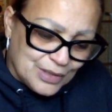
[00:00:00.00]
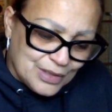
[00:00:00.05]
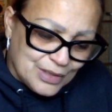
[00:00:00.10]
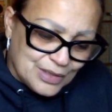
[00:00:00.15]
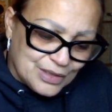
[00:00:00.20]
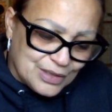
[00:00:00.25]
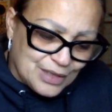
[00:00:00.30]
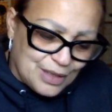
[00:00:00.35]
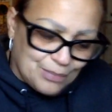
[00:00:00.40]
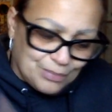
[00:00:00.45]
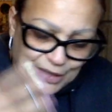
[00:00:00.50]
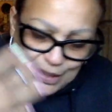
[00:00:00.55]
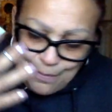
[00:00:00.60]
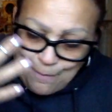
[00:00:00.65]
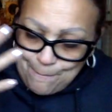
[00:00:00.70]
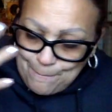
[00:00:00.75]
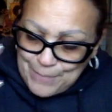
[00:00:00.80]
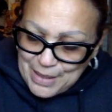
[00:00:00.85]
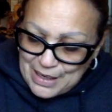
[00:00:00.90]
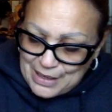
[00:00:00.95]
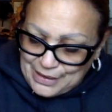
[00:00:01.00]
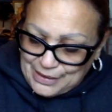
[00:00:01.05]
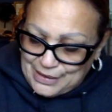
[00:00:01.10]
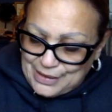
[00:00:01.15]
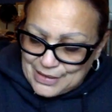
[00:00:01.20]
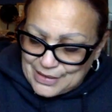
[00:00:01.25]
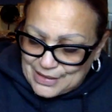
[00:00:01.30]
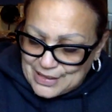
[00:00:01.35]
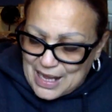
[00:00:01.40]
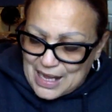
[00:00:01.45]
Something petty.
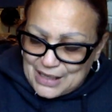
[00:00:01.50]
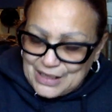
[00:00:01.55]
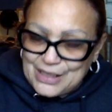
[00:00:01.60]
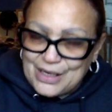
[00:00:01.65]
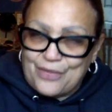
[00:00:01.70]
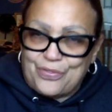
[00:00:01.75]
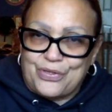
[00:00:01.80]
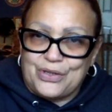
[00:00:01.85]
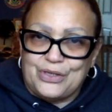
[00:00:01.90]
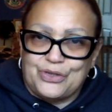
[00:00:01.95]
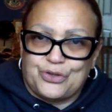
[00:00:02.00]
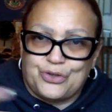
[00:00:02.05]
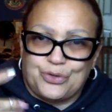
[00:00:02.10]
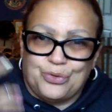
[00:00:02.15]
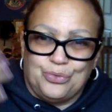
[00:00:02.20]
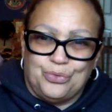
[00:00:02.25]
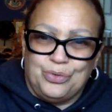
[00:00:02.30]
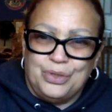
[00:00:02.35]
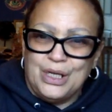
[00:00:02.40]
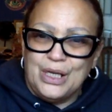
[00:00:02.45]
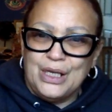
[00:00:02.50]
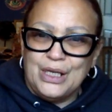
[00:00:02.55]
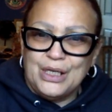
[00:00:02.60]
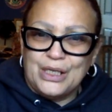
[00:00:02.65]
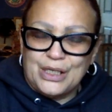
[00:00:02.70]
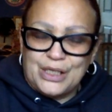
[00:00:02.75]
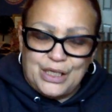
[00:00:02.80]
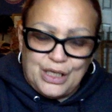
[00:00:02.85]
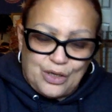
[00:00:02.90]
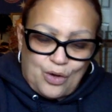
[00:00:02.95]
It's not nothing to
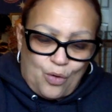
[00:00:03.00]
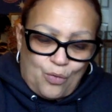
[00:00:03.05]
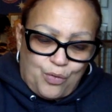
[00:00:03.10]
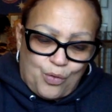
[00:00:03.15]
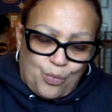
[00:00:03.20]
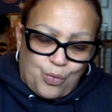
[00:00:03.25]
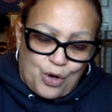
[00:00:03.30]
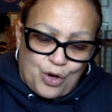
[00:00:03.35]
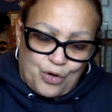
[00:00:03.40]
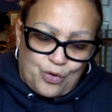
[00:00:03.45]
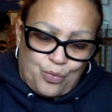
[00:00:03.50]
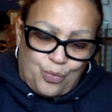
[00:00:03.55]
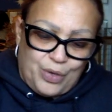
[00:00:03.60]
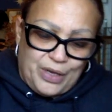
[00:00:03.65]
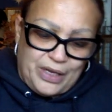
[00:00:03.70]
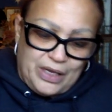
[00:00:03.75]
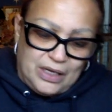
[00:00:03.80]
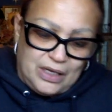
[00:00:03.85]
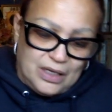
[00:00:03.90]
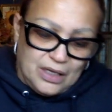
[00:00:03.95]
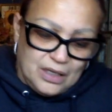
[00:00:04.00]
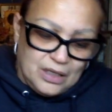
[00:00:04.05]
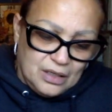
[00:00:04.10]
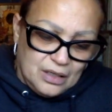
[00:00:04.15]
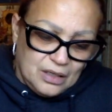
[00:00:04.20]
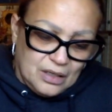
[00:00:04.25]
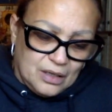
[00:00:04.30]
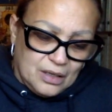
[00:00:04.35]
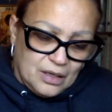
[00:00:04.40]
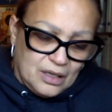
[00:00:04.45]
get overworked with.
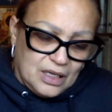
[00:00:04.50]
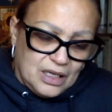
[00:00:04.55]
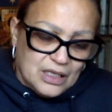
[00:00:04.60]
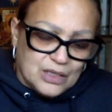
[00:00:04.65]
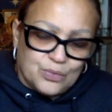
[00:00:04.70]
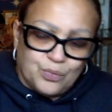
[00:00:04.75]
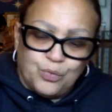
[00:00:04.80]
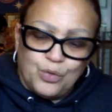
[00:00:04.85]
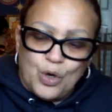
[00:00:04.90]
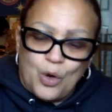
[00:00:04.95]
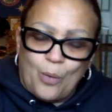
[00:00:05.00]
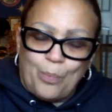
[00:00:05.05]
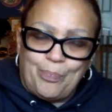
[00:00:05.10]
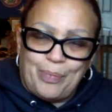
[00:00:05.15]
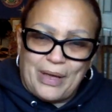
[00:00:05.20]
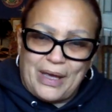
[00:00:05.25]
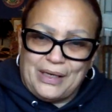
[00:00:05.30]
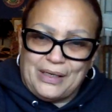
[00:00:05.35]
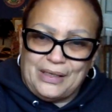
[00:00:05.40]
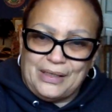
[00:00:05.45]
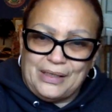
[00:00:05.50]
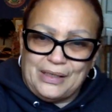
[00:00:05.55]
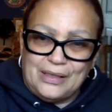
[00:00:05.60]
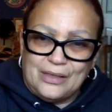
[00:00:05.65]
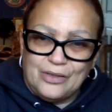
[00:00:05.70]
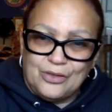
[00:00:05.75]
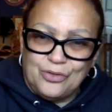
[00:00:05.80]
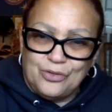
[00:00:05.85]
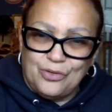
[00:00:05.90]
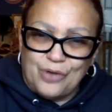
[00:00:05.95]
It's real petty.
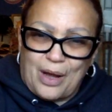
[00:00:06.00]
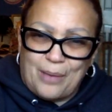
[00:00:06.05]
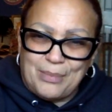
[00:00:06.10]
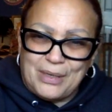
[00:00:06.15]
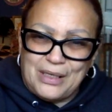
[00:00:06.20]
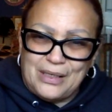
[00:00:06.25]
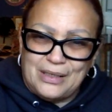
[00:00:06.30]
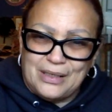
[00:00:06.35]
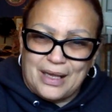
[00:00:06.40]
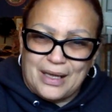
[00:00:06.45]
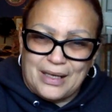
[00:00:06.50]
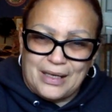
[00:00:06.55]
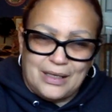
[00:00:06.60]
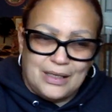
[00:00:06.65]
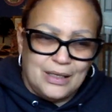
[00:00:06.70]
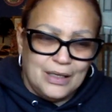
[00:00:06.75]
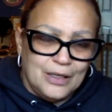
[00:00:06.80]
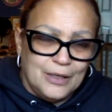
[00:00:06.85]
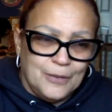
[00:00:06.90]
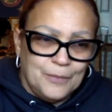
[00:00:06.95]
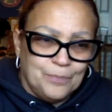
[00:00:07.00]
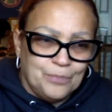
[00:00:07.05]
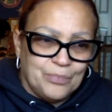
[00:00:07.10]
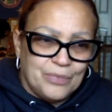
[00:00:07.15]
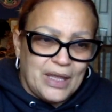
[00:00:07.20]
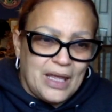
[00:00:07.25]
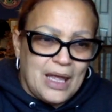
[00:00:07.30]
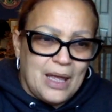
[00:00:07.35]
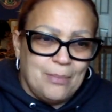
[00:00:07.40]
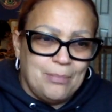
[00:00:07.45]
You know what I mean? Like,
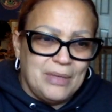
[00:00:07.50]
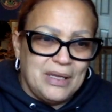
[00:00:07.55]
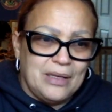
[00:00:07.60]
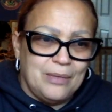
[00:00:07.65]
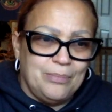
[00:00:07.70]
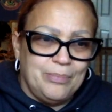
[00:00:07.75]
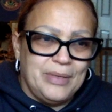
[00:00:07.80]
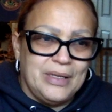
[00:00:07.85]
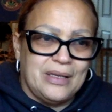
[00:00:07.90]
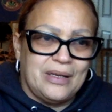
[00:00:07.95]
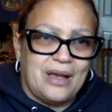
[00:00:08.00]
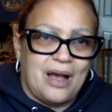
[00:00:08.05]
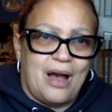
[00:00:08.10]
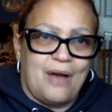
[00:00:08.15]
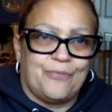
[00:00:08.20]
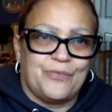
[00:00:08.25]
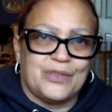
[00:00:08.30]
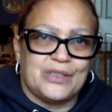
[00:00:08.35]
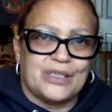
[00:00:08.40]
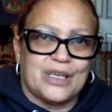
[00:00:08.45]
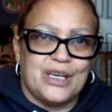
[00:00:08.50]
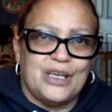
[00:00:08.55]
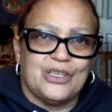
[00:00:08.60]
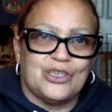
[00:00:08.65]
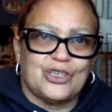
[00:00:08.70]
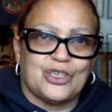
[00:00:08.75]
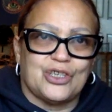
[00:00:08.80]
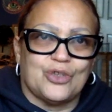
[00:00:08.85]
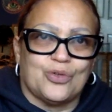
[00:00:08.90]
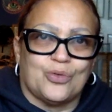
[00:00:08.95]
it may be
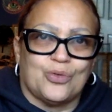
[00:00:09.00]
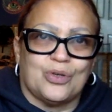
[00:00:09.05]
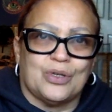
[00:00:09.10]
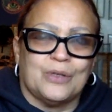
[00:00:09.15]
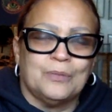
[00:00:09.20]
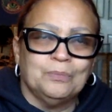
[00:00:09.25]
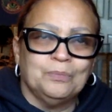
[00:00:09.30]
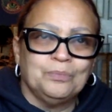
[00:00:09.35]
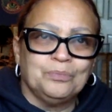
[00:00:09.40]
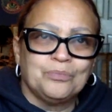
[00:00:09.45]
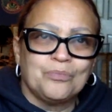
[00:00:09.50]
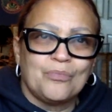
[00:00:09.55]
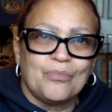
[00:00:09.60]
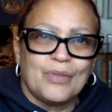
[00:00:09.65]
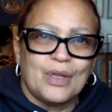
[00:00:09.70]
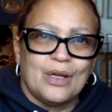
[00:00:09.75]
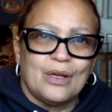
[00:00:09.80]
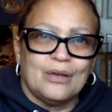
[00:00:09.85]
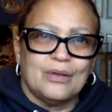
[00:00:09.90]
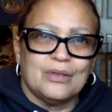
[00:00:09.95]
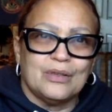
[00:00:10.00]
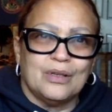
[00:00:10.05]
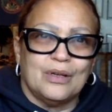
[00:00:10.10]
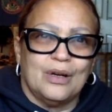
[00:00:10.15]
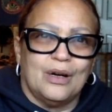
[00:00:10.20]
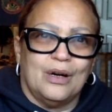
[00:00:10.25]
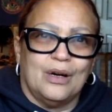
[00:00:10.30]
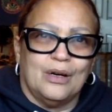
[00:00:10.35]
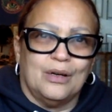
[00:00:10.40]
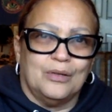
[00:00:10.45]
confrontation or
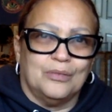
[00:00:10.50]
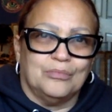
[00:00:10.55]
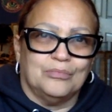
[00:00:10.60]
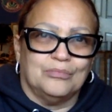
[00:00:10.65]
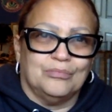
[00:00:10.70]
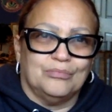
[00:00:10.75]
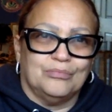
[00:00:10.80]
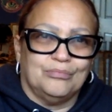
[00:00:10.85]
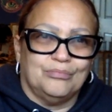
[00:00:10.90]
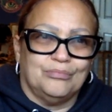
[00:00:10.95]
um,